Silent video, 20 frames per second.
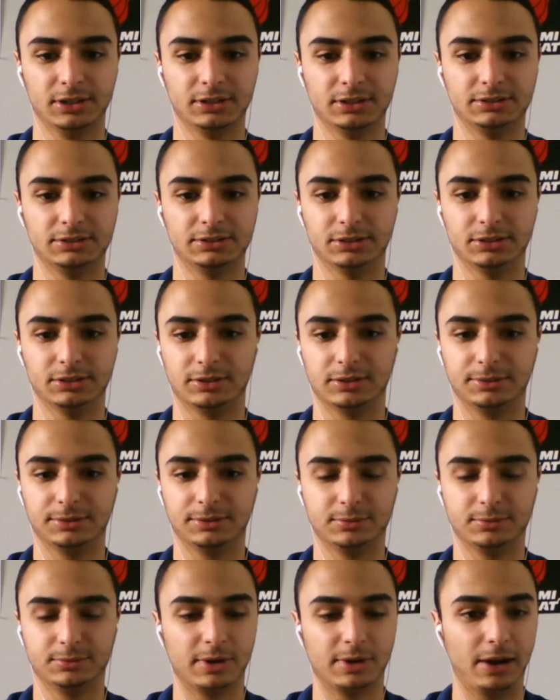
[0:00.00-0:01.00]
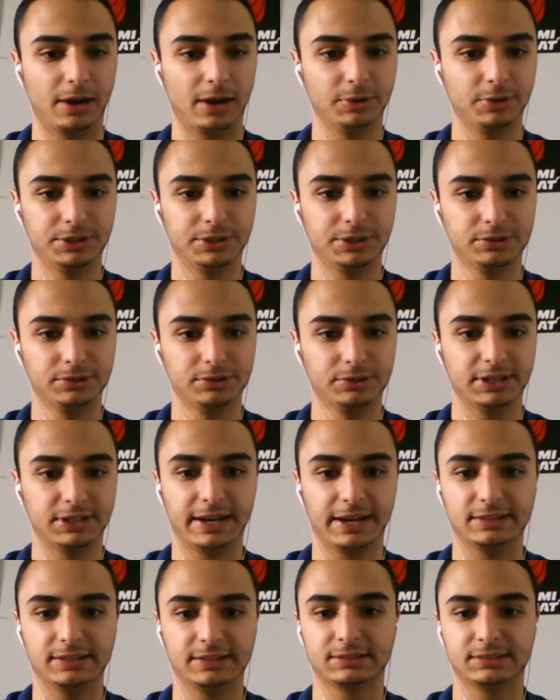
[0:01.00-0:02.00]
So what I would do
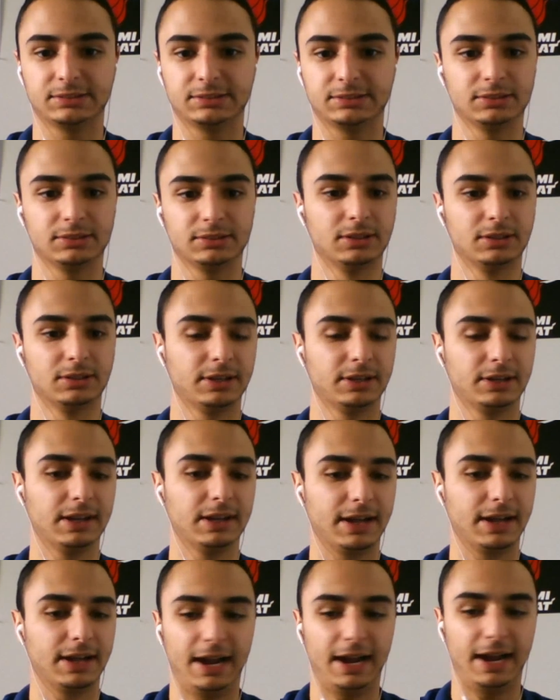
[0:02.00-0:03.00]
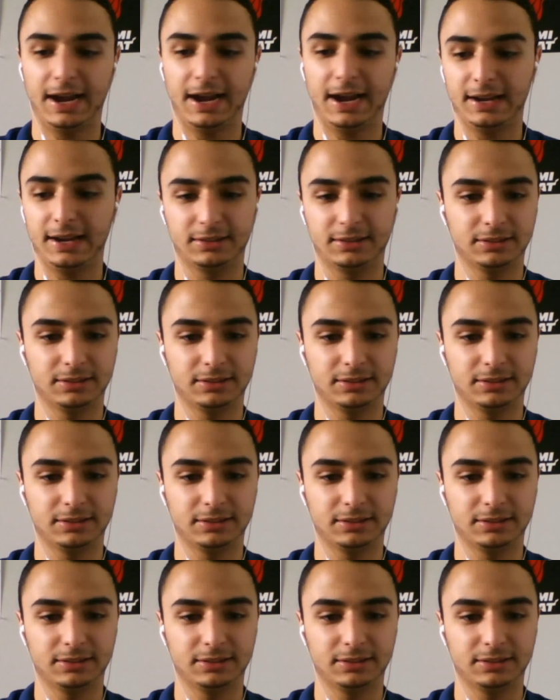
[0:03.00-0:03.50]
today is get a hat,